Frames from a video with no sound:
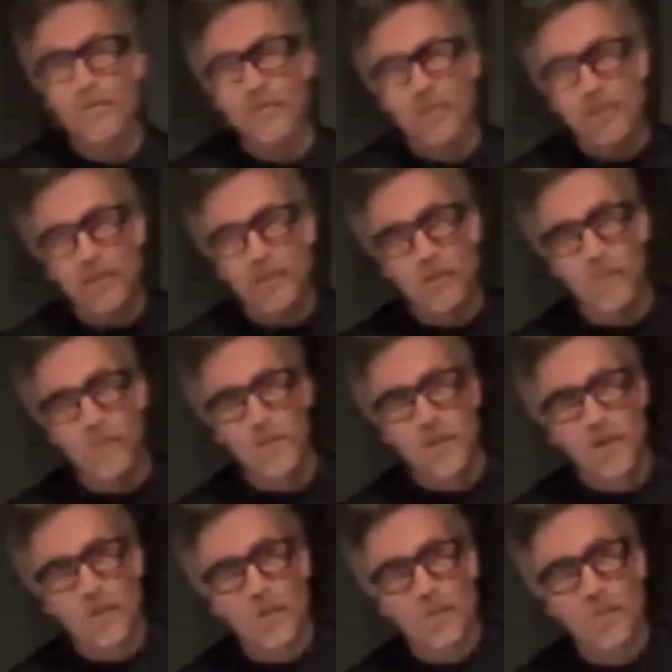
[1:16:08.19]
So like, we
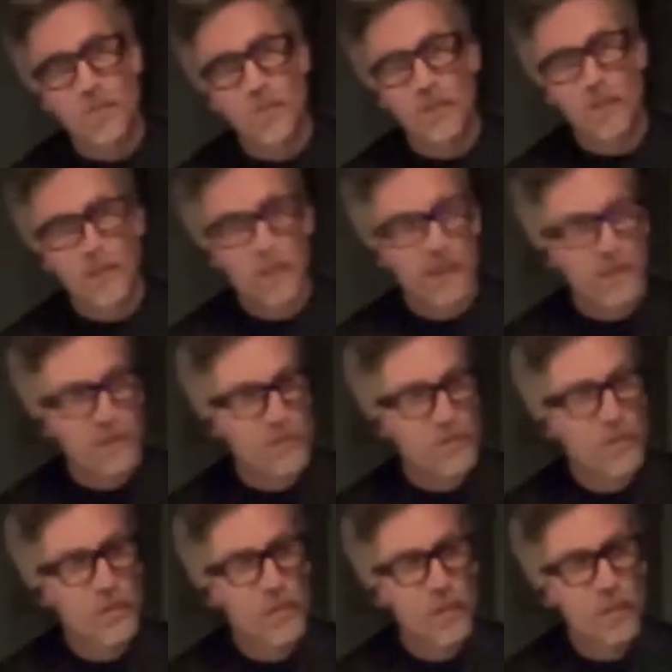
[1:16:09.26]
thought we would get like a
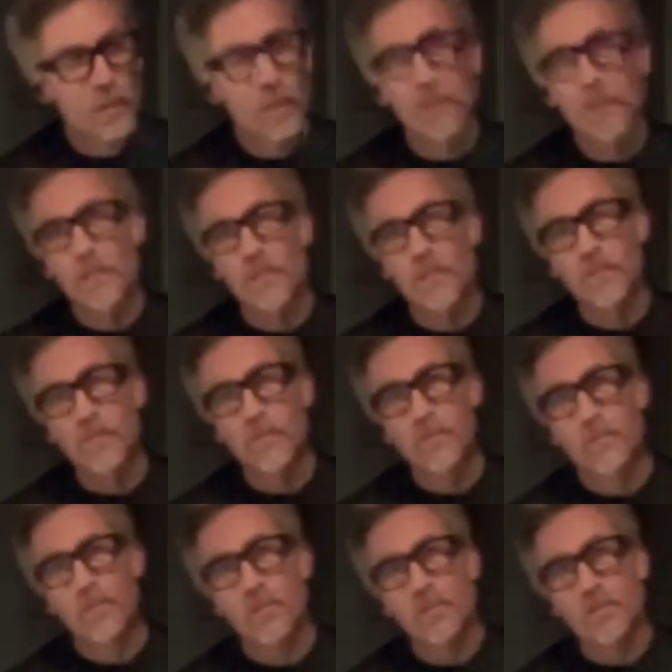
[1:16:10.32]
certain amount of money on the first one,